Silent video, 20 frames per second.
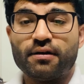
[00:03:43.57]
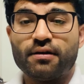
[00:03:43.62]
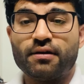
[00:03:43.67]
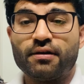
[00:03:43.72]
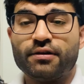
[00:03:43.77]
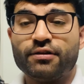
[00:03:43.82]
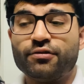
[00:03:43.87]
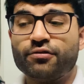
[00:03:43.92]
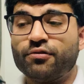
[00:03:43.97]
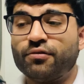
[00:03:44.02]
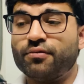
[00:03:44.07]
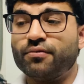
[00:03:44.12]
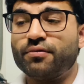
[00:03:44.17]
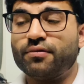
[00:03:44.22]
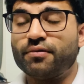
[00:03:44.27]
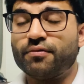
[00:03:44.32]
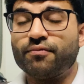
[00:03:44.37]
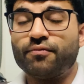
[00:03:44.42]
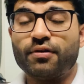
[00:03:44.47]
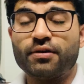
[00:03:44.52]

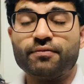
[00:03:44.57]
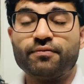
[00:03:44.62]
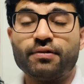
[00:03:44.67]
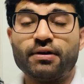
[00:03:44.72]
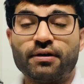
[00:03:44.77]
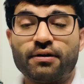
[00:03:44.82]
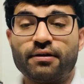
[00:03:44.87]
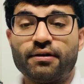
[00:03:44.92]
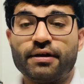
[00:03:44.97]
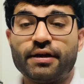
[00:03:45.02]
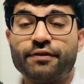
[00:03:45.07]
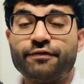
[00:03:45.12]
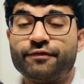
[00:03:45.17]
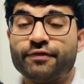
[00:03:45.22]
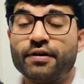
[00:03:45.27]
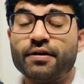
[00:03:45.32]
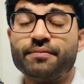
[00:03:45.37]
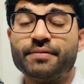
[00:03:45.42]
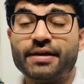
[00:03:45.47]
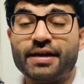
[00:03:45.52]
what if
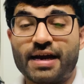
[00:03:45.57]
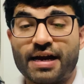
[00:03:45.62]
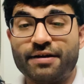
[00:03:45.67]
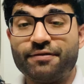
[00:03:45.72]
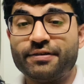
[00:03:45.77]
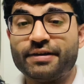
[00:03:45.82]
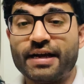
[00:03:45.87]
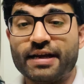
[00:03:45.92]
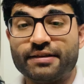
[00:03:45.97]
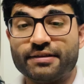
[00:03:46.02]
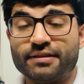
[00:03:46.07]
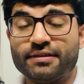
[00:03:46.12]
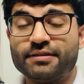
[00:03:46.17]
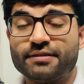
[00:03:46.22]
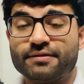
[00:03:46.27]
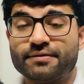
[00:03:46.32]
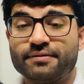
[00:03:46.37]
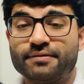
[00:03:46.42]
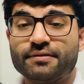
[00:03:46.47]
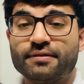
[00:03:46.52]
firm A
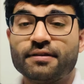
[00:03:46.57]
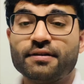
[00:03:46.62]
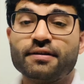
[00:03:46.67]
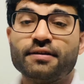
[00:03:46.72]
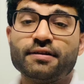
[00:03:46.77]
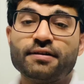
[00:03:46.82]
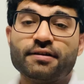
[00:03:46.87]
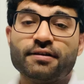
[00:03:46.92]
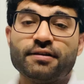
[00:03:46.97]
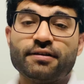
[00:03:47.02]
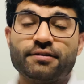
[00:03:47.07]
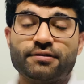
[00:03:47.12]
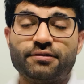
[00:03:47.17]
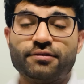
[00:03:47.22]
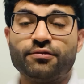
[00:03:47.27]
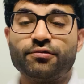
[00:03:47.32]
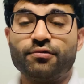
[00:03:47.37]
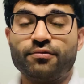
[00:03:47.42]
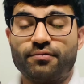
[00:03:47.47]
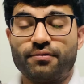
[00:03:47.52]
advertises,
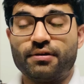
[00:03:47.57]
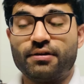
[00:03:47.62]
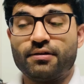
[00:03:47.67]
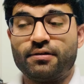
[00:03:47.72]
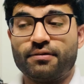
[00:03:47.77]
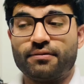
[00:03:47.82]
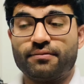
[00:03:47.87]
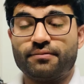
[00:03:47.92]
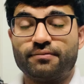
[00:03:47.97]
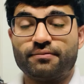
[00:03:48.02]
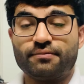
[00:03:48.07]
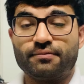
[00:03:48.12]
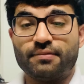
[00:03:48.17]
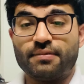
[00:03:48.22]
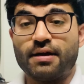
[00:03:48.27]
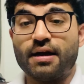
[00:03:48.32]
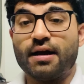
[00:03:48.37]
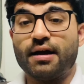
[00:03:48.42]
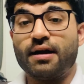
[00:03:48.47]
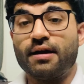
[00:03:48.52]
you know
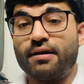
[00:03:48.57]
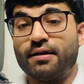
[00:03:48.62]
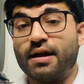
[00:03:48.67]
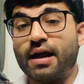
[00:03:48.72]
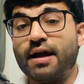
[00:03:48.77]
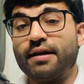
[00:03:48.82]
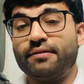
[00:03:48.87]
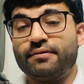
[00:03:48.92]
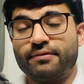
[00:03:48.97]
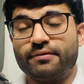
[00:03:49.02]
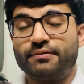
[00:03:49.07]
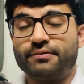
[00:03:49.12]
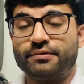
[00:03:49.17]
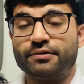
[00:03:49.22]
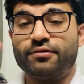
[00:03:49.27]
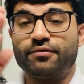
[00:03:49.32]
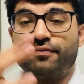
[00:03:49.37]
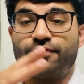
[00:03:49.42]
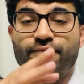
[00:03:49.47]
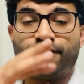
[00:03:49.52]
and
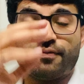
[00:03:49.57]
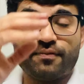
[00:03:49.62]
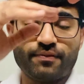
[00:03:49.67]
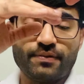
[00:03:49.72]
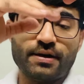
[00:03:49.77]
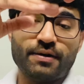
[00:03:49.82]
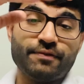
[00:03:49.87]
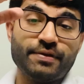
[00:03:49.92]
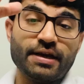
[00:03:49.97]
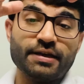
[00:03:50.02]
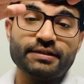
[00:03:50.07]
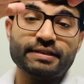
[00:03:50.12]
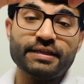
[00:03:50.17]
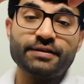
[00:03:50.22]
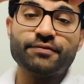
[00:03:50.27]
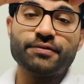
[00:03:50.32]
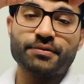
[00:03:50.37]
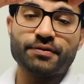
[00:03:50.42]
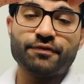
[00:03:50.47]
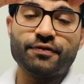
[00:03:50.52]
we are
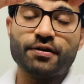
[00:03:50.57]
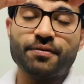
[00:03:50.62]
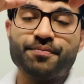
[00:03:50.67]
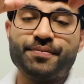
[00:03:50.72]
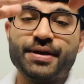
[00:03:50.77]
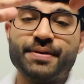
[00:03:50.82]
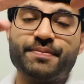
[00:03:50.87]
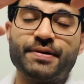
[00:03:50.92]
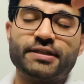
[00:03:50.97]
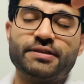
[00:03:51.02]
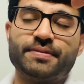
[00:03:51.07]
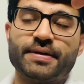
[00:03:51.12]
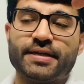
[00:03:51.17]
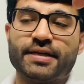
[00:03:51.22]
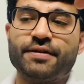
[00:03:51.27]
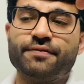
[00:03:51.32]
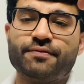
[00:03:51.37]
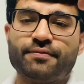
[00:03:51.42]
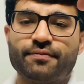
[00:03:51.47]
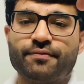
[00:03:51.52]
seeing from the firm B
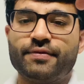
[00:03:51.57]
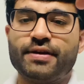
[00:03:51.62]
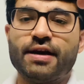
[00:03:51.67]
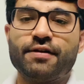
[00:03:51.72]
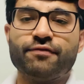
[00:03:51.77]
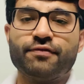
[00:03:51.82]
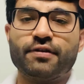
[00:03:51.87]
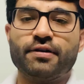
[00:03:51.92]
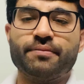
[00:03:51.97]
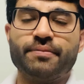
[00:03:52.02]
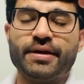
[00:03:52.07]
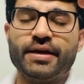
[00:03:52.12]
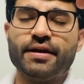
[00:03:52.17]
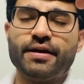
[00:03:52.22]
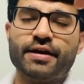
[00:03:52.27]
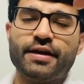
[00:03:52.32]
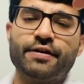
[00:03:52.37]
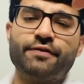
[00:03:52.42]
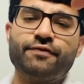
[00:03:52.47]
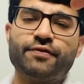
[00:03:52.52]
perspective, we have firm A.
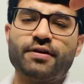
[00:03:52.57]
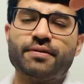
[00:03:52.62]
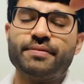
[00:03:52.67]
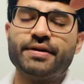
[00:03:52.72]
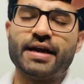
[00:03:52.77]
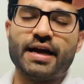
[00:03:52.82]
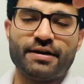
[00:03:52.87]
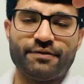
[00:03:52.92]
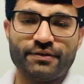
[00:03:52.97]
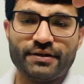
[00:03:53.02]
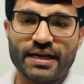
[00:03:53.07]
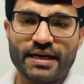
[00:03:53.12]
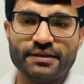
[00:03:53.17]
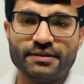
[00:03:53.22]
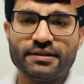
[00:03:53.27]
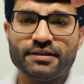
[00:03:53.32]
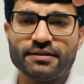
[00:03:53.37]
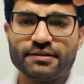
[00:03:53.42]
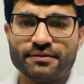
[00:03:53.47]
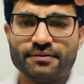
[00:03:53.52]
If firm A
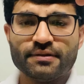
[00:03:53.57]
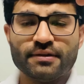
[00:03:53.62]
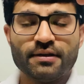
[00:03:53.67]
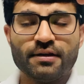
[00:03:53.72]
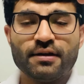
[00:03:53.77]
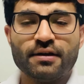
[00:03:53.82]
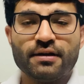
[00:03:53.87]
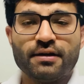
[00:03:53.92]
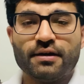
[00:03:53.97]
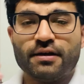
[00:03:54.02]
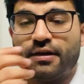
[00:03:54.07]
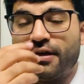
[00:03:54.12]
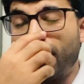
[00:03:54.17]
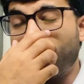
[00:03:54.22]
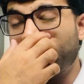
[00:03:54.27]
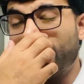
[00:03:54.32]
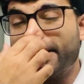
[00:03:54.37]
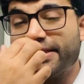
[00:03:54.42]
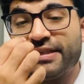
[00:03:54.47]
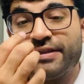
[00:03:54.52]
advertises,
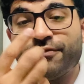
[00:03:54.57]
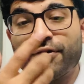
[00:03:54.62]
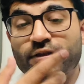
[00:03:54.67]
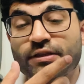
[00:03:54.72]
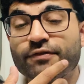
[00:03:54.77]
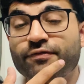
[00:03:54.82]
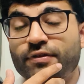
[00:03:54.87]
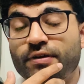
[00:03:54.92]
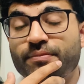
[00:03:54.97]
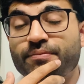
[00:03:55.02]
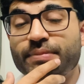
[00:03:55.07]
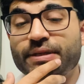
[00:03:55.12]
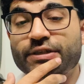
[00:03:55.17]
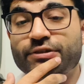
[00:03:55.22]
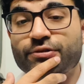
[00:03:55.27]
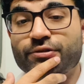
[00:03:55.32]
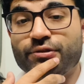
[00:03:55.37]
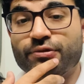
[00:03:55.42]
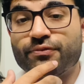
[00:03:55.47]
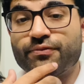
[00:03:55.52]
now let's see what the firm B
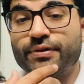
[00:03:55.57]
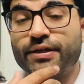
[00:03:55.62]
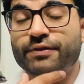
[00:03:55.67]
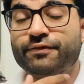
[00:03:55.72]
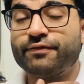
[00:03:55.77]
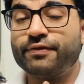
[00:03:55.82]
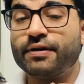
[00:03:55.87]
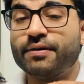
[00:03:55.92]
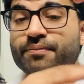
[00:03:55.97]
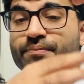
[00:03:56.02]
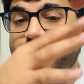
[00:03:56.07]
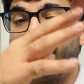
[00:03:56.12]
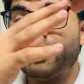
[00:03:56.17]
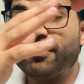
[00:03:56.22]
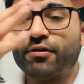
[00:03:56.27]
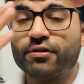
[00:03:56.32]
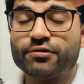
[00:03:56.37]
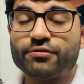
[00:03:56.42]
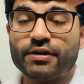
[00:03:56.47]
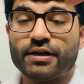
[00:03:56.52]
should do. If firm B
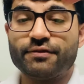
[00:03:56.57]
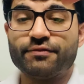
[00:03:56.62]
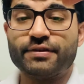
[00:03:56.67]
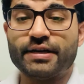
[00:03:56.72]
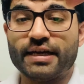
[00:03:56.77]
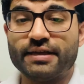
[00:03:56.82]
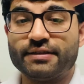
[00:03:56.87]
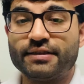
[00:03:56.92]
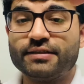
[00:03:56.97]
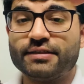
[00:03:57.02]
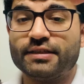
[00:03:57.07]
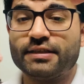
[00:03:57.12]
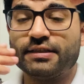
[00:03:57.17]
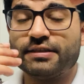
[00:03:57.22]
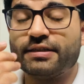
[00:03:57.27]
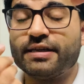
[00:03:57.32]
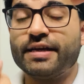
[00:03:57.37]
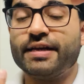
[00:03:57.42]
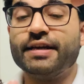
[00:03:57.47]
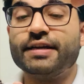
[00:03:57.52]
also advertises, it
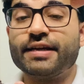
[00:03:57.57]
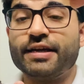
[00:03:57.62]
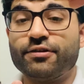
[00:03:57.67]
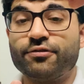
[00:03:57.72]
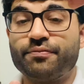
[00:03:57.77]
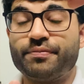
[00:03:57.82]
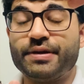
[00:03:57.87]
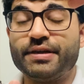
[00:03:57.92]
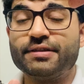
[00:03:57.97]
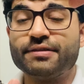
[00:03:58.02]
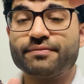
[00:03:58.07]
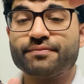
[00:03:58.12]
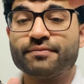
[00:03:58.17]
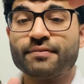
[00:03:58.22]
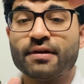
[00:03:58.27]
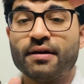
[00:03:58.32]
is gaining 10 rupees,